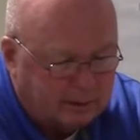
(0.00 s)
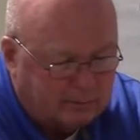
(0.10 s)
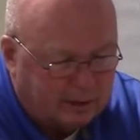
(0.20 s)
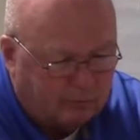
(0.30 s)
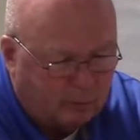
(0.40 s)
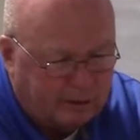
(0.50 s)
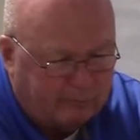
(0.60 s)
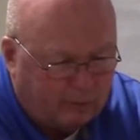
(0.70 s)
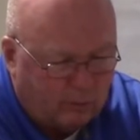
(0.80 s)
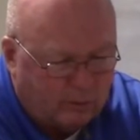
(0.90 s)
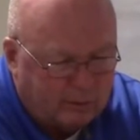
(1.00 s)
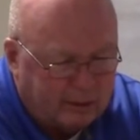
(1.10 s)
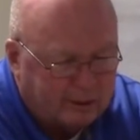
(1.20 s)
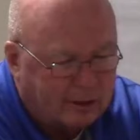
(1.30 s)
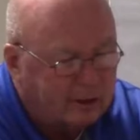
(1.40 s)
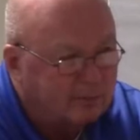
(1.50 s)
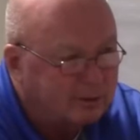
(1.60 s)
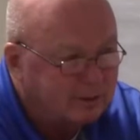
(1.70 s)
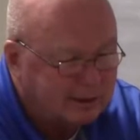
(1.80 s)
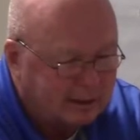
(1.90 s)
But 1 to 4 is
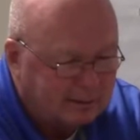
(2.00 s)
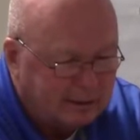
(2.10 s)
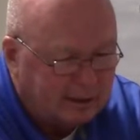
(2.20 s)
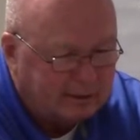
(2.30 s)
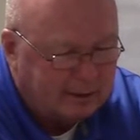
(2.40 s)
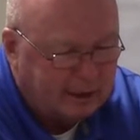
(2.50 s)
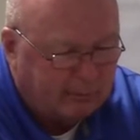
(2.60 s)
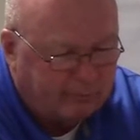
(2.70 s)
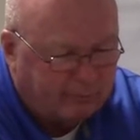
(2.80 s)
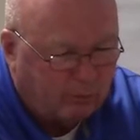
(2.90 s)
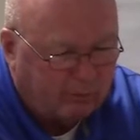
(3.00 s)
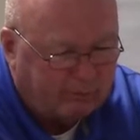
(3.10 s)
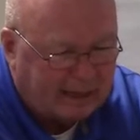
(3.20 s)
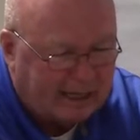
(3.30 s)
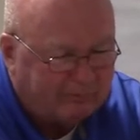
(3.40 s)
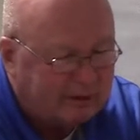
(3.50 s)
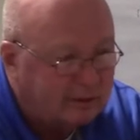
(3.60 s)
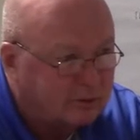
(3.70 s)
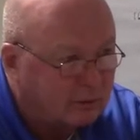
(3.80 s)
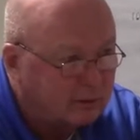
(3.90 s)
100%. You get over 4 to 5, then
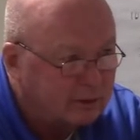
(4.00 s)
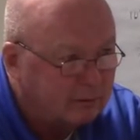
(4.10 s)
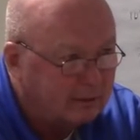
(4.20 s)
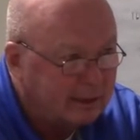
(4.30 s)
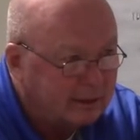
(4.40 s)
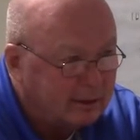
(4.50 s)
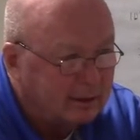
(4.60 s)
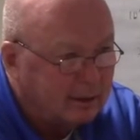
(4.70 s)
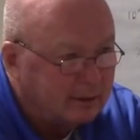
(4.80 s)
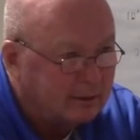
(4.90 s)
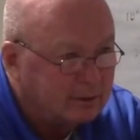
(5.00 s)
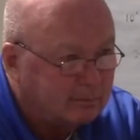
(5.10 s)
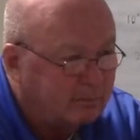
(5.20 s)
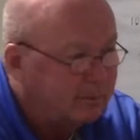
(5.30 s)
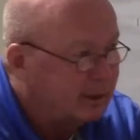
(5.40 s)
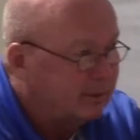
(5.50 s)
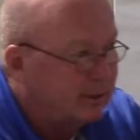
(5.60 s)
you start to derate. This is because